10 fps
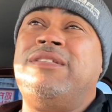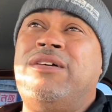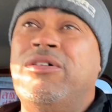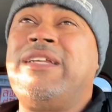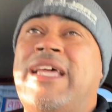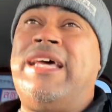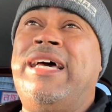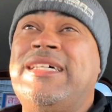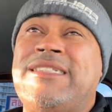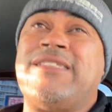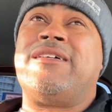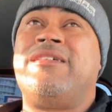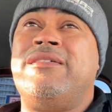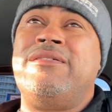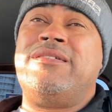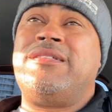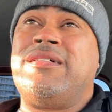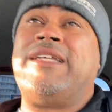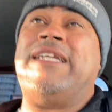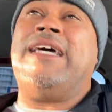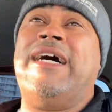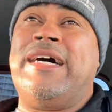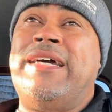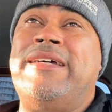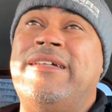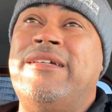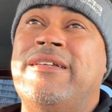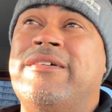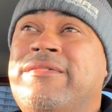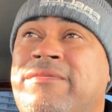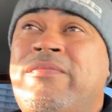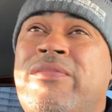They work their asses off till they die, you know.